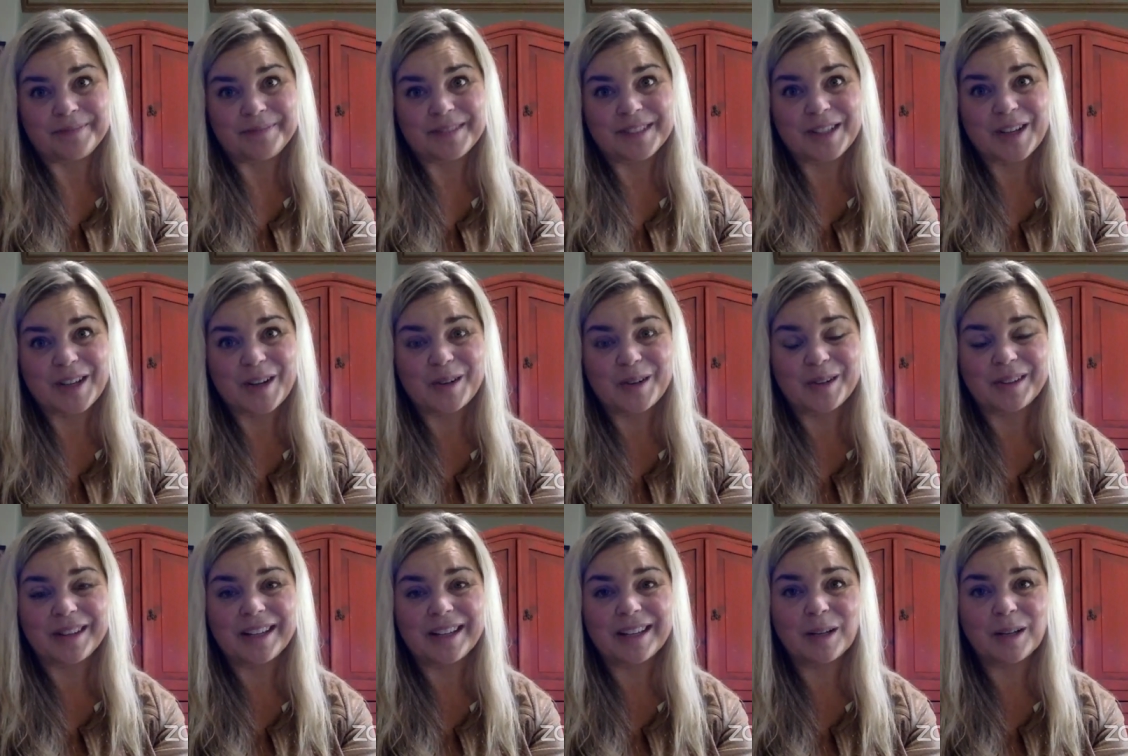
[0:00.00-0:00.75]

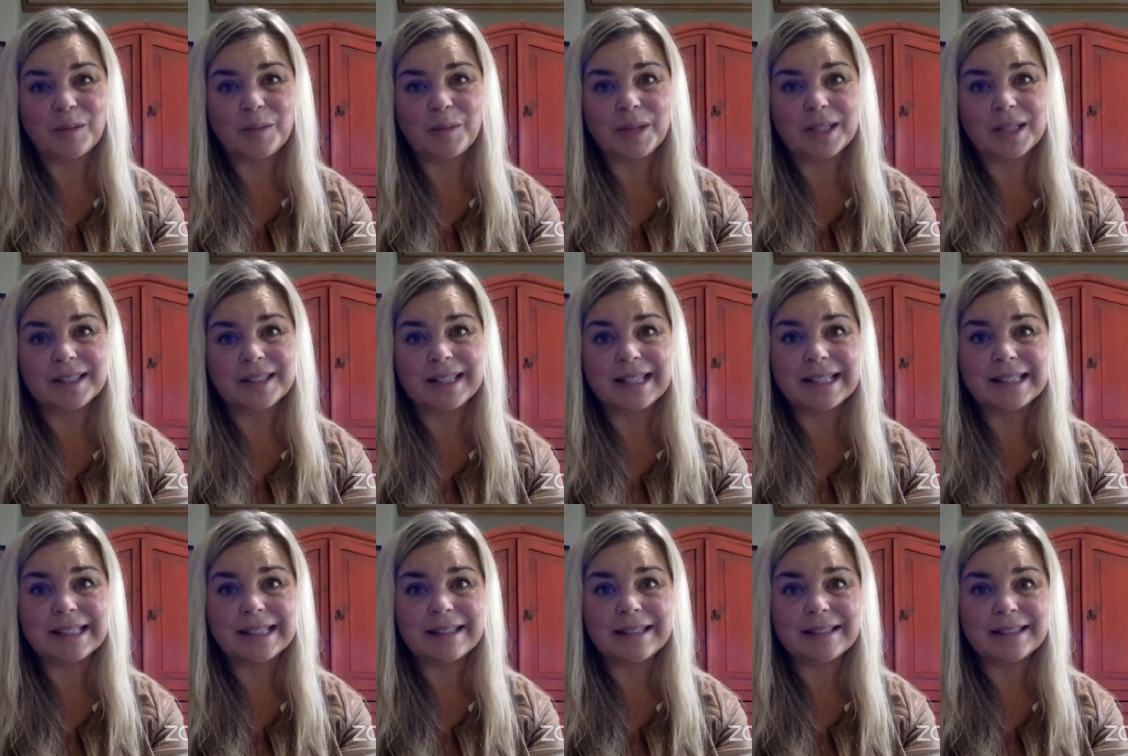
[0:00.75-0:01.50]
So it could be as
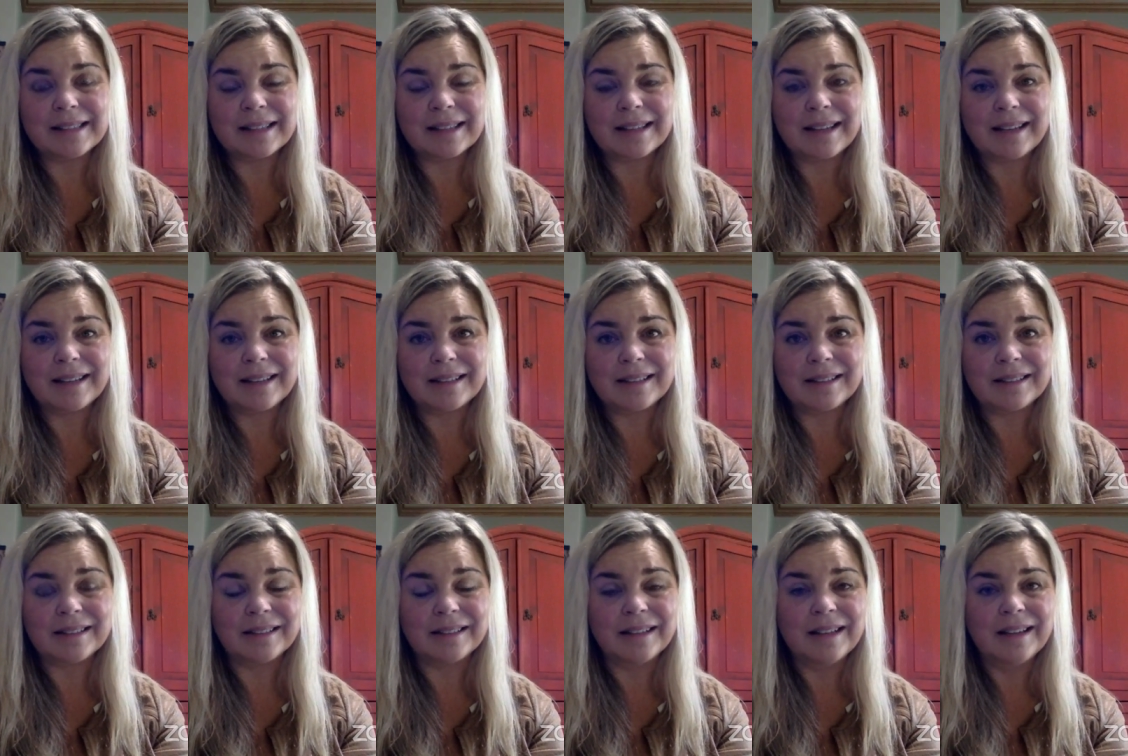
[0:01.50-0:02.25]
easy as a
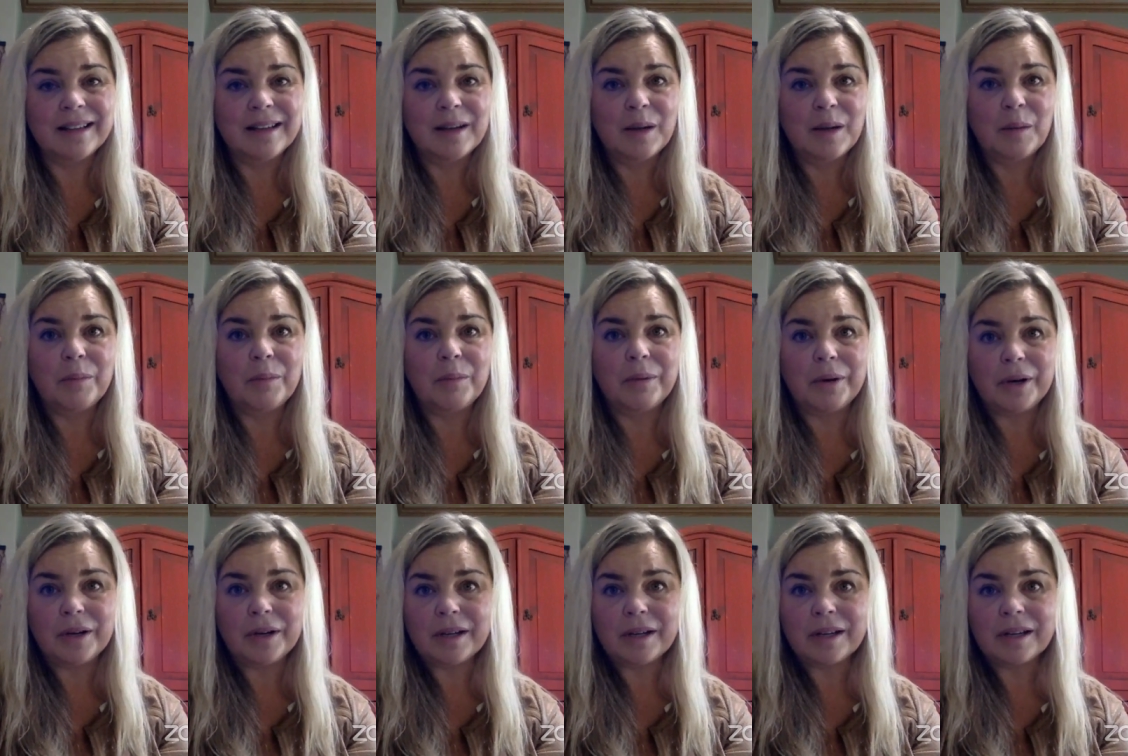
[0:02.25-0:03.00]
Kindle
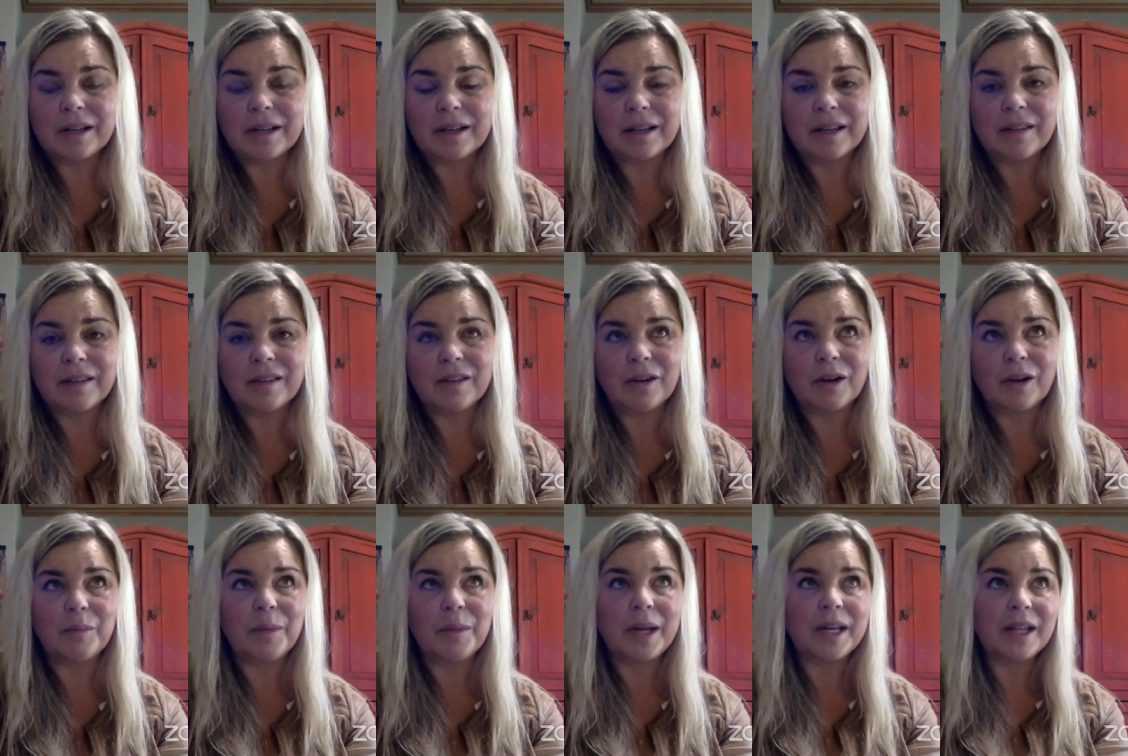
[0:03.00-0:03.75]
book, and
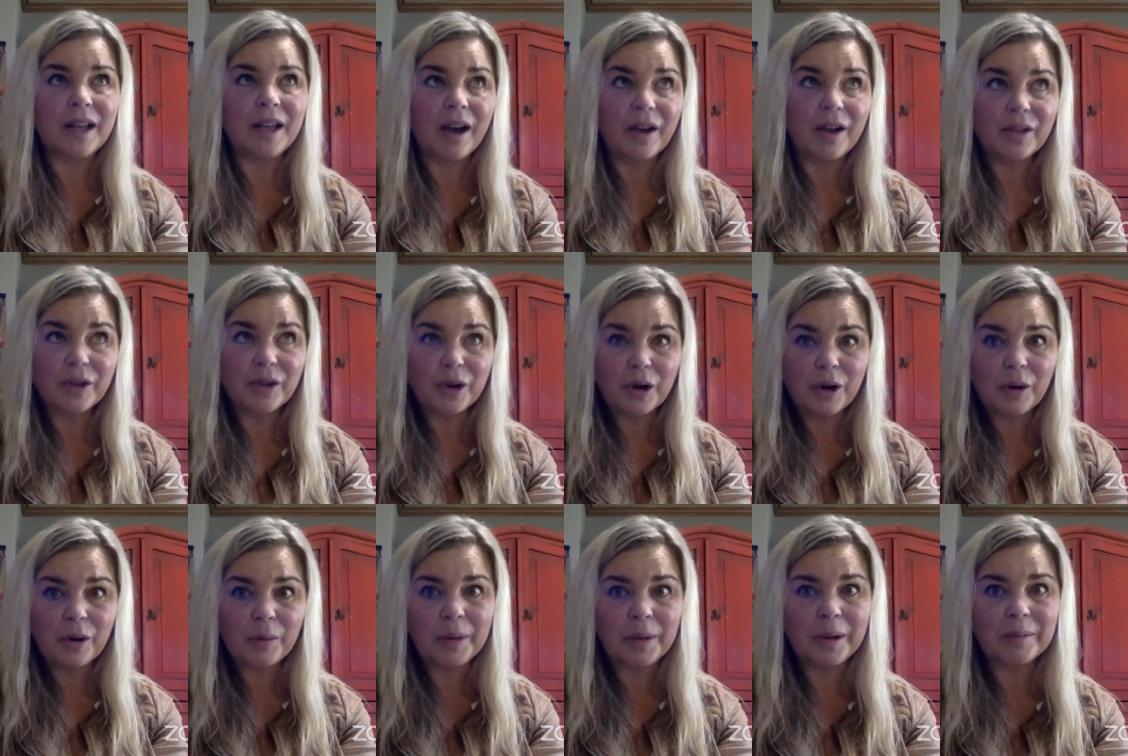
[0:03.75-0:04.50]
there are many
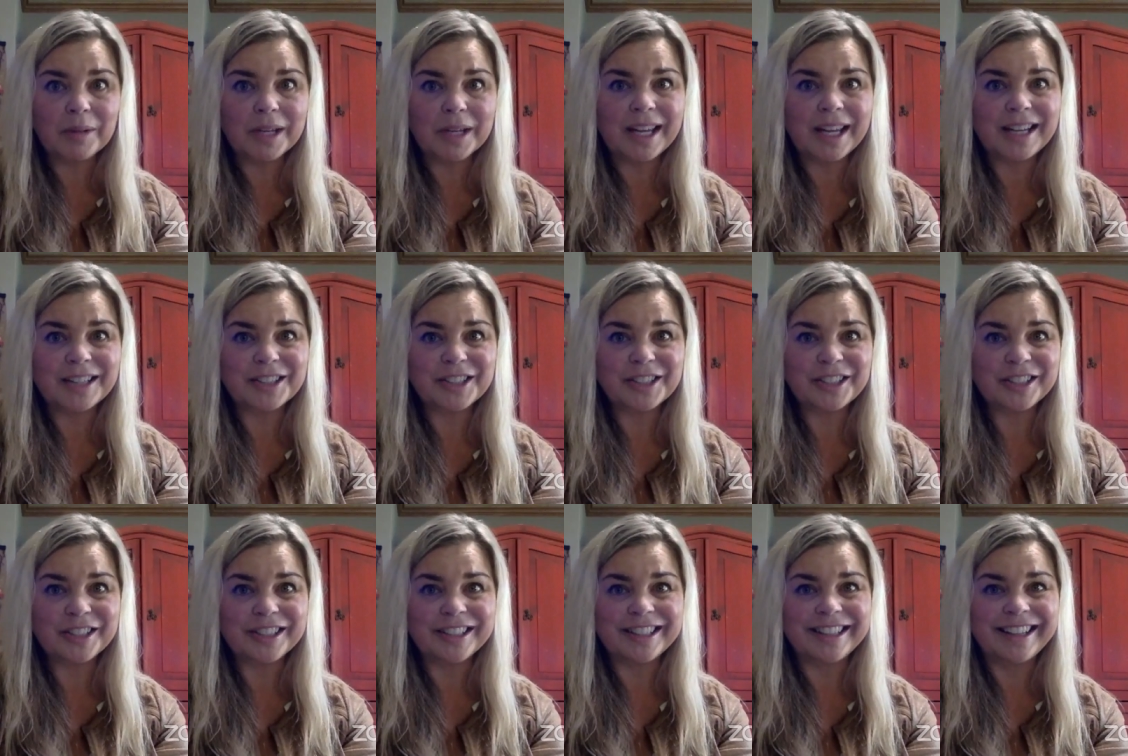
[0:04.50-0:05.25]
other
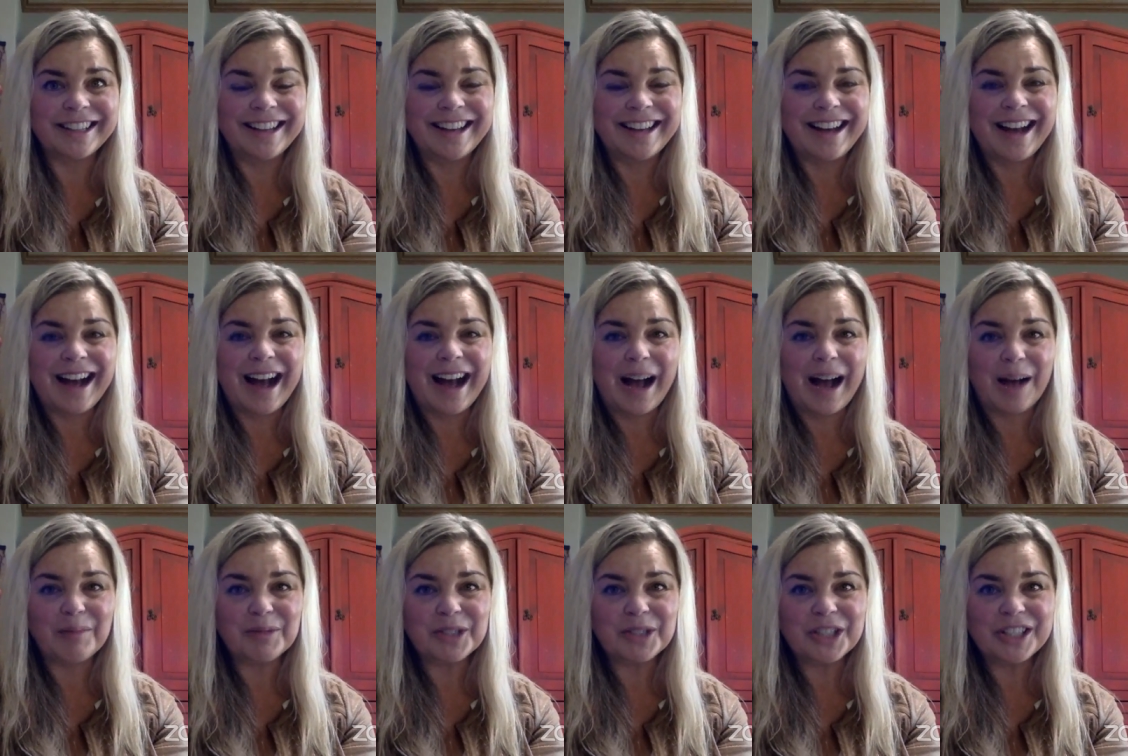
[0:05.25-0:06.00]
publication
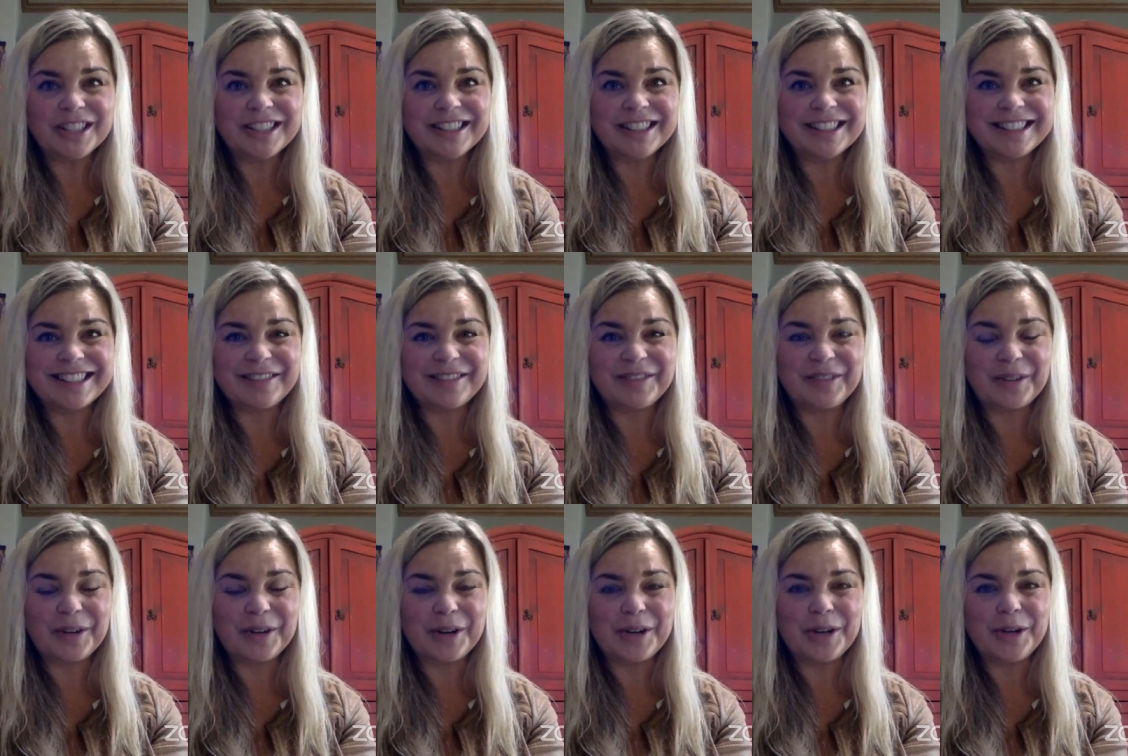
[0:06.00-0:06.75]
options
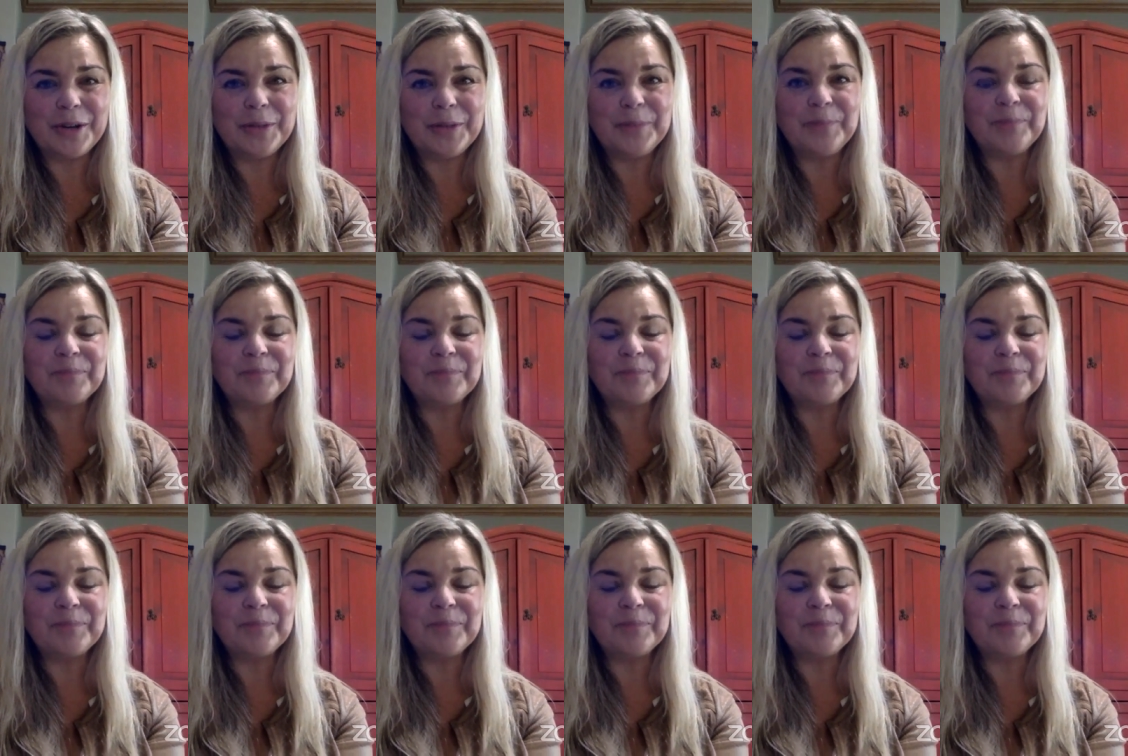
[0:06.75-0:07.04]
for you.